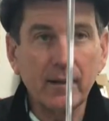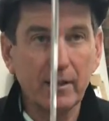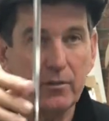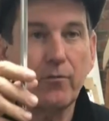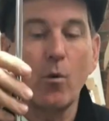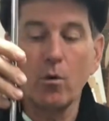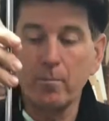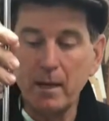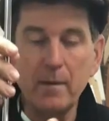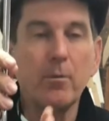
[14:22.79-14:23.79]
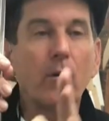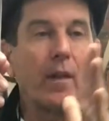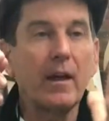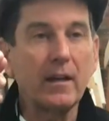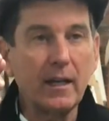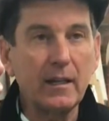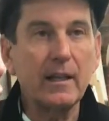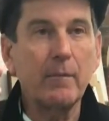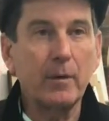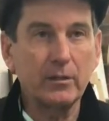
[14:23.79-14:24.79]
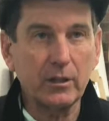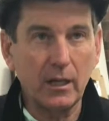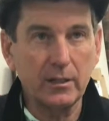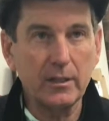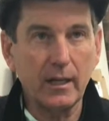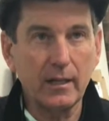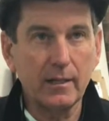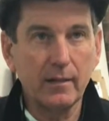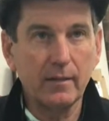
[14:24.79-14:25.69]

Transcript: It's for people that need that much onset.